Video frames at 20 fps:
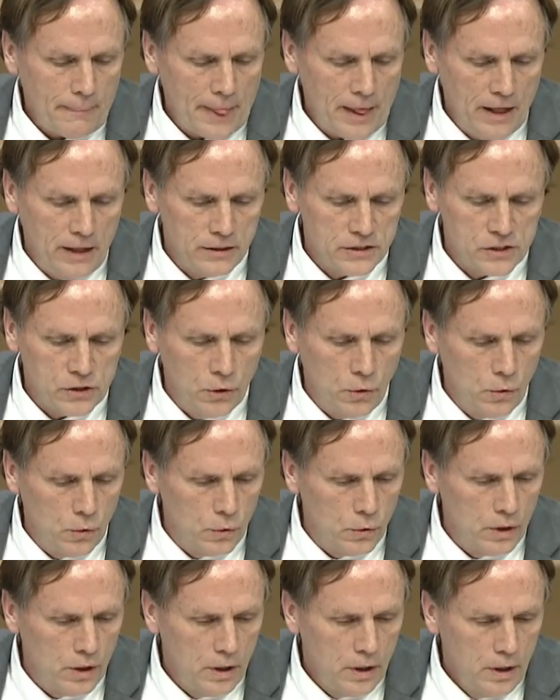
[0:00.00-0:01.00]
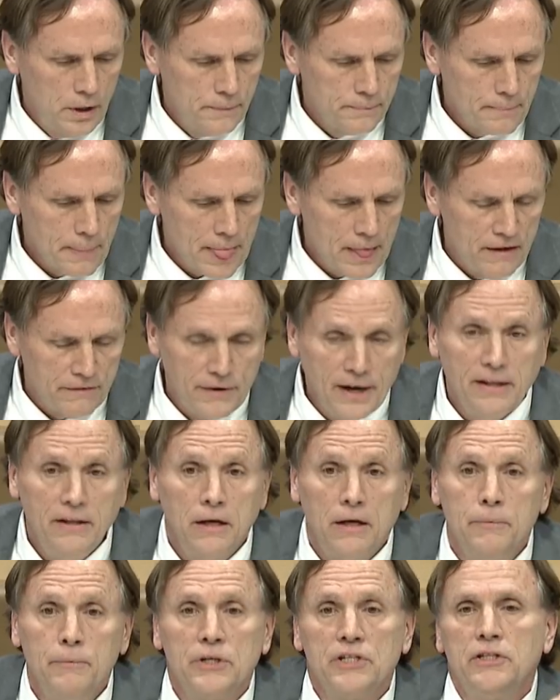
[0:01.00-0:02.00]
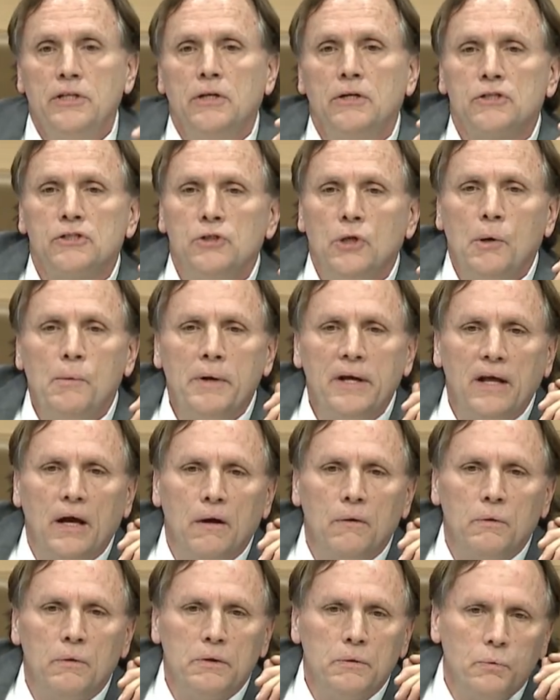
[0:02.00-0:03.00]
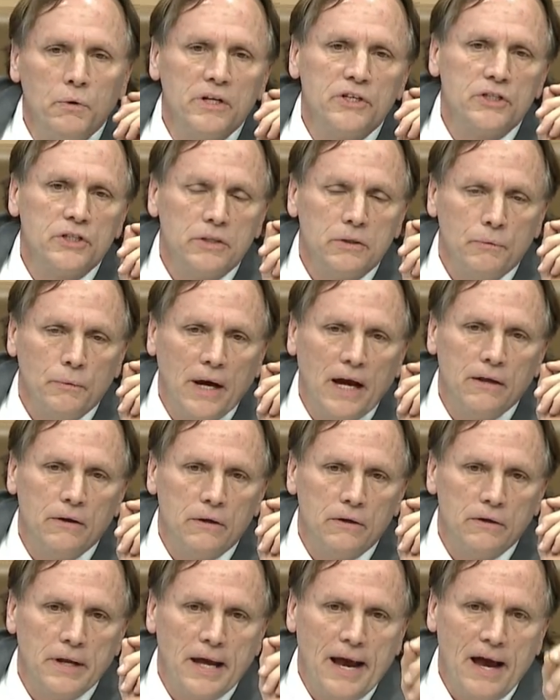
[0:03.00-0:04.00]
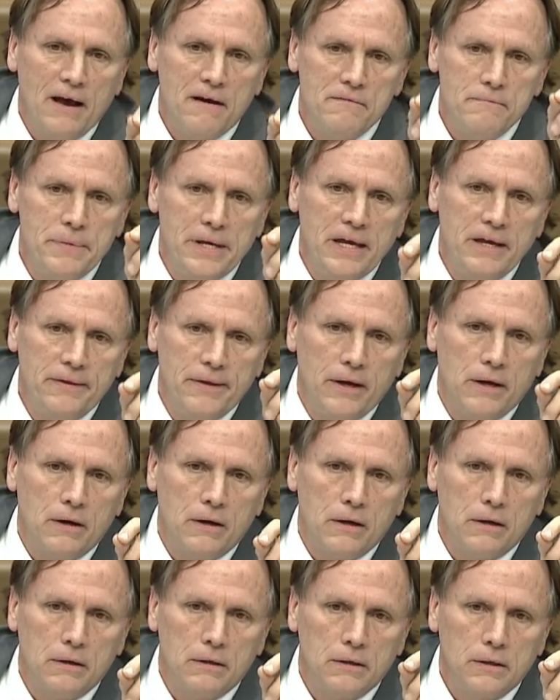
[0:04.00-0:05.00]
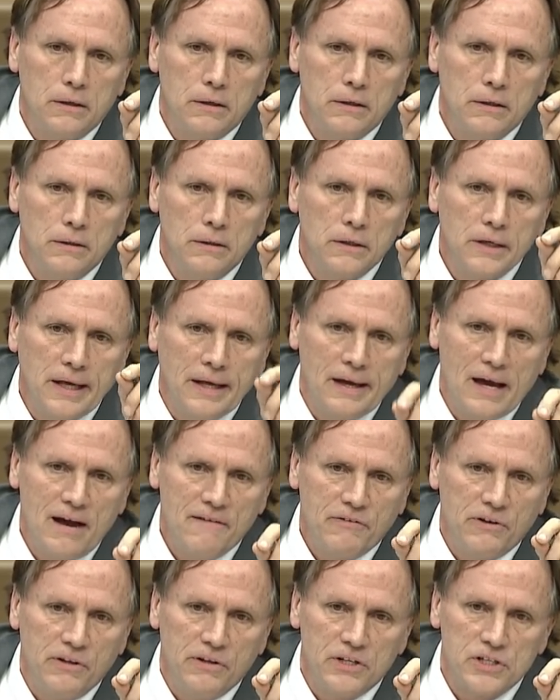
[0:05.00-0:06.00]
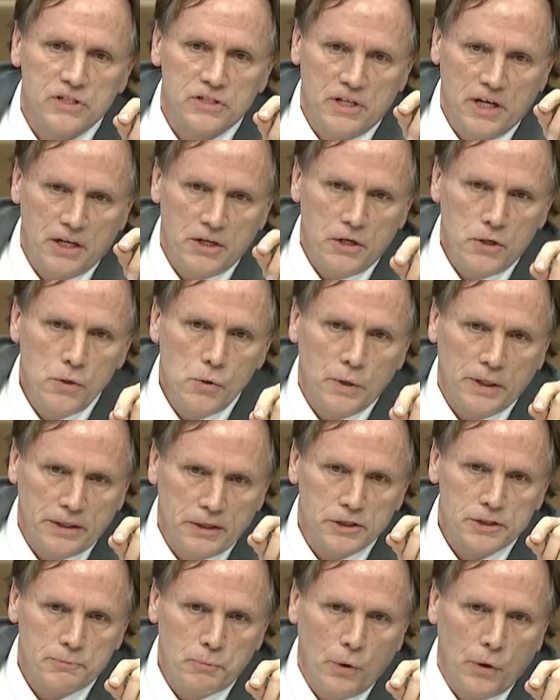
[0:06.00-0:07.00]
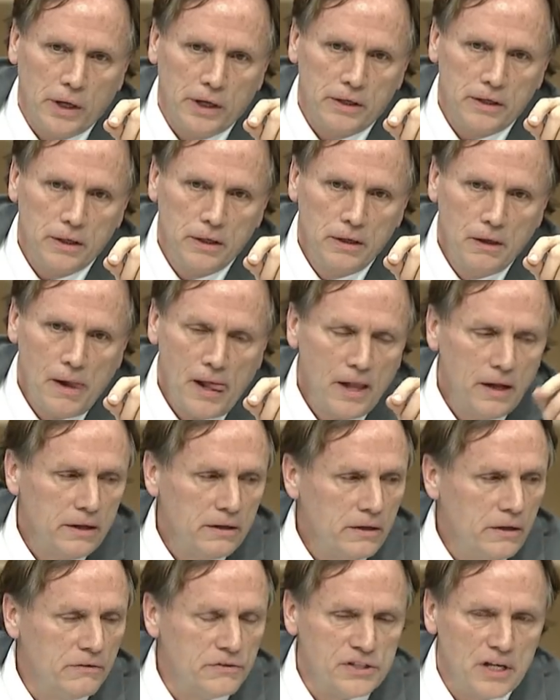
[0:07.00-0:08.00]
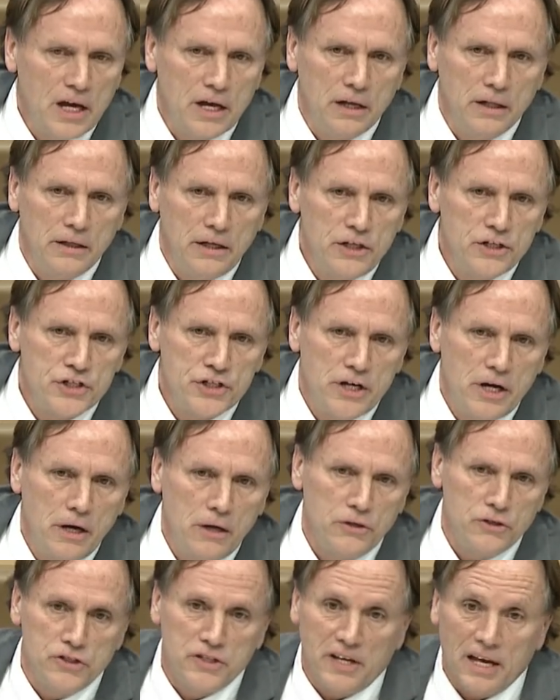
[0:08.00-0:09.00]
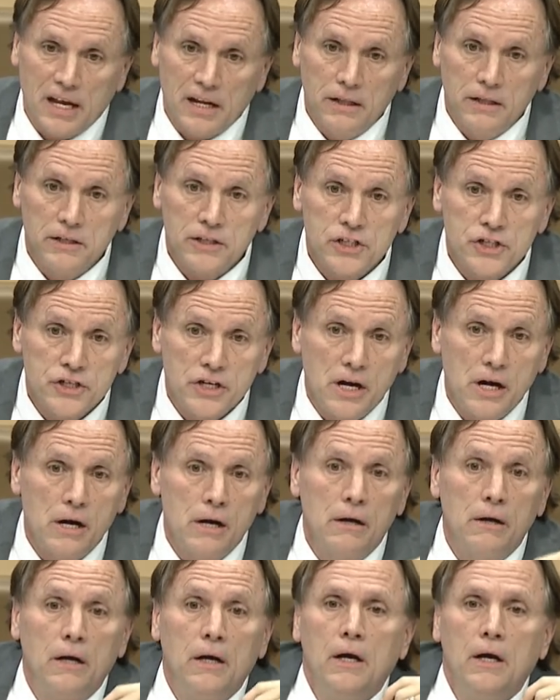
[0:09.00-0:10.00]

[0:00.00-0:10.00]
And so, frankly, Commissioner, there's nobody I would wish rather to have be there looking after this than you at this point. You sat in these chairs, you sat in this chair,